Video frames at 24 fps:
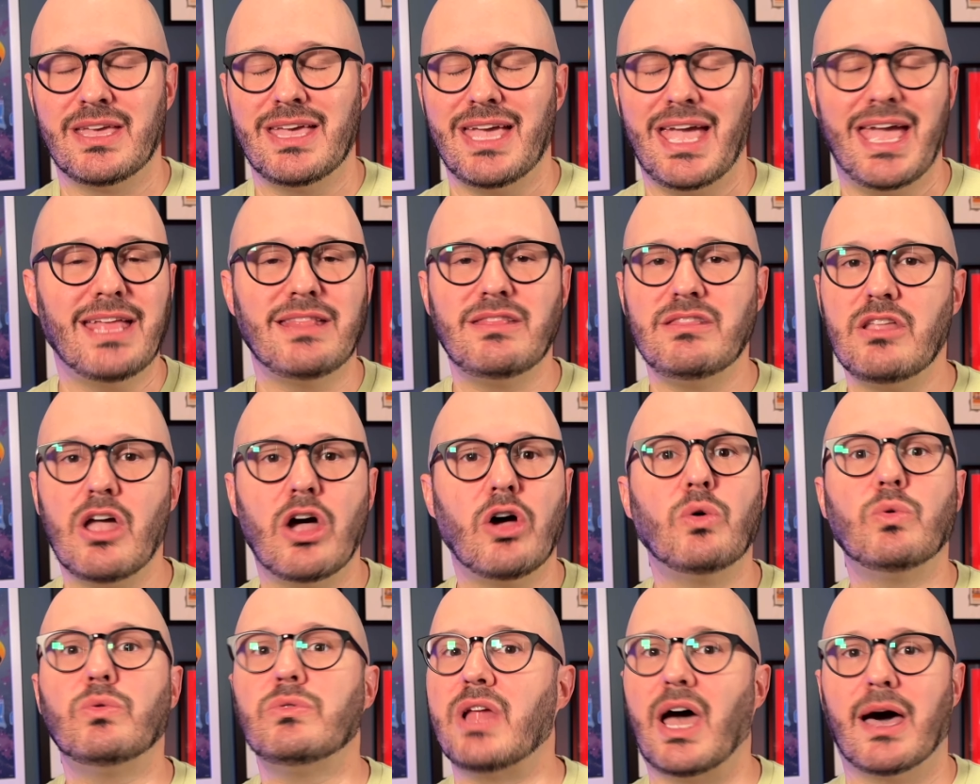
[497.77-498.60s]
And
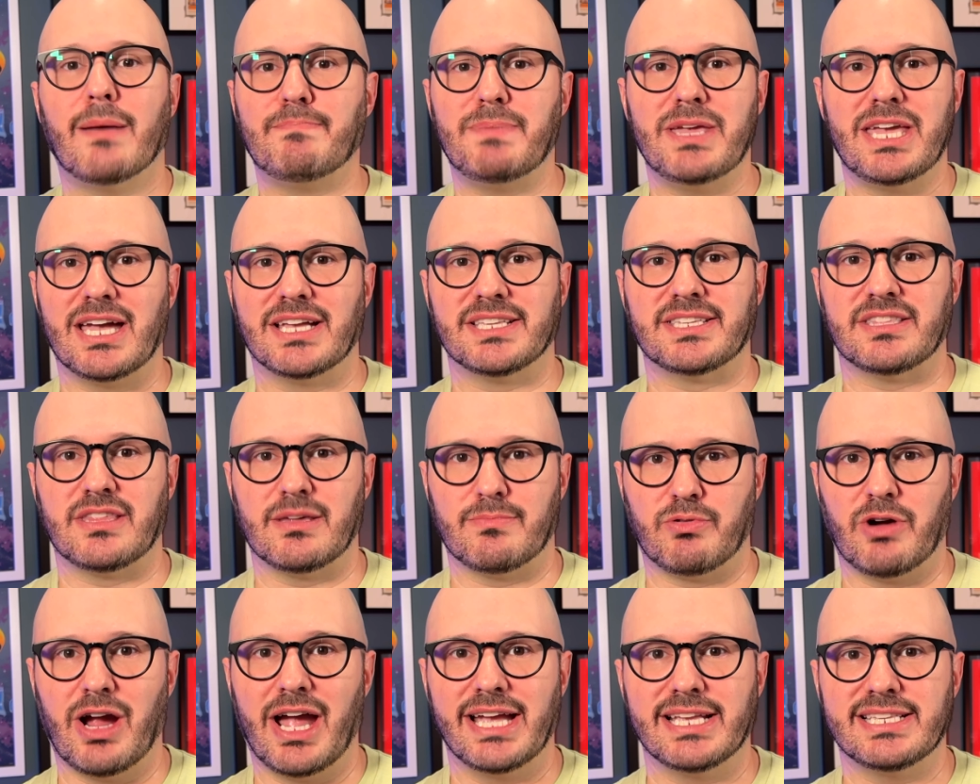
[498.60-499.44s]
no, not because of the
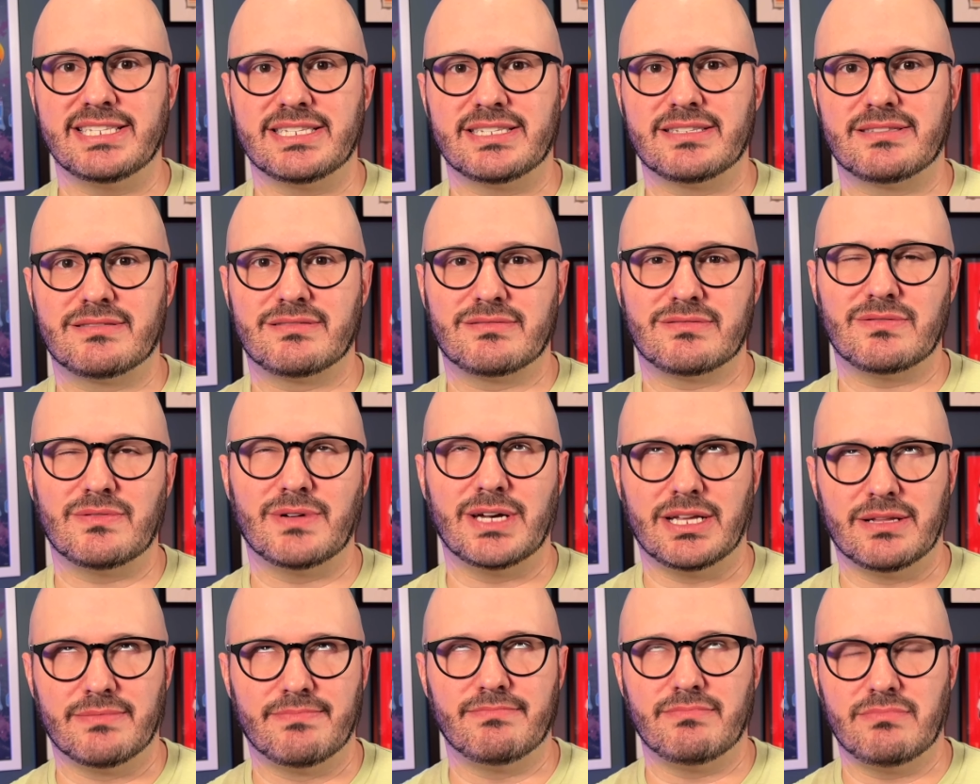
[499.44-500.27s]
price.
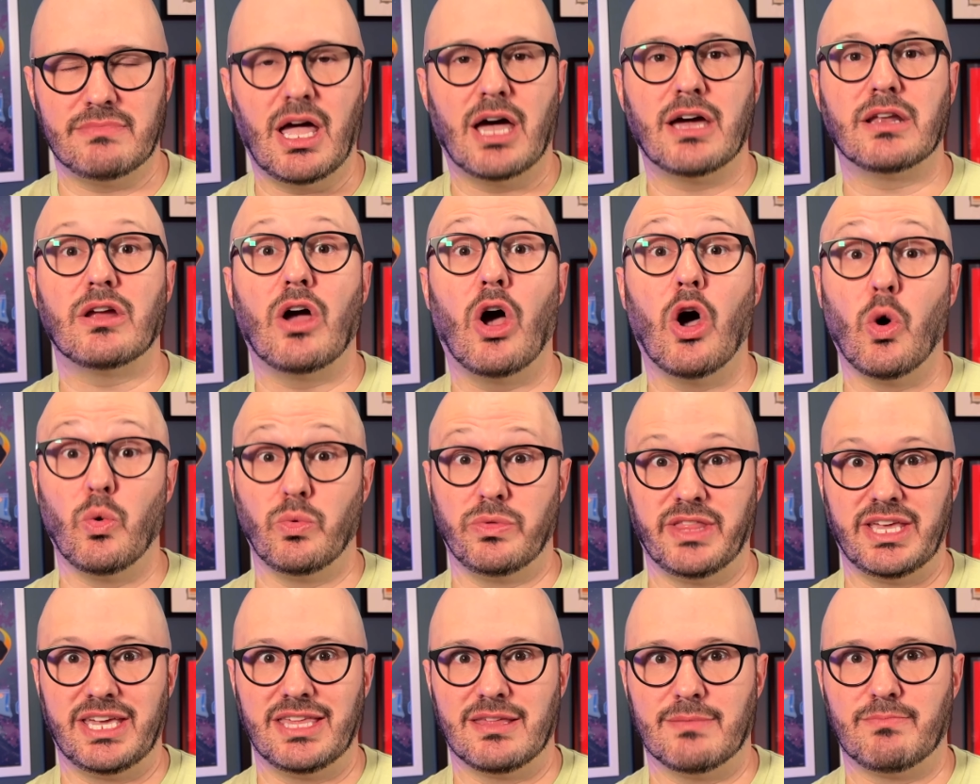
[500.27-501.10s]
Well, not
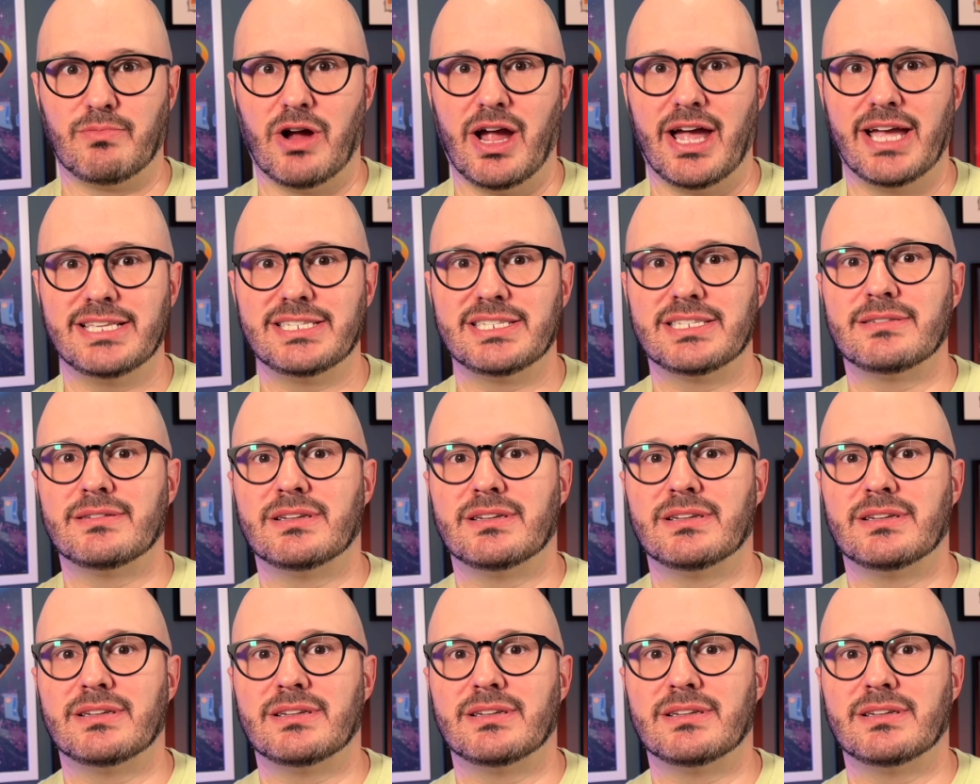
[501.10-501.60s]
only the price.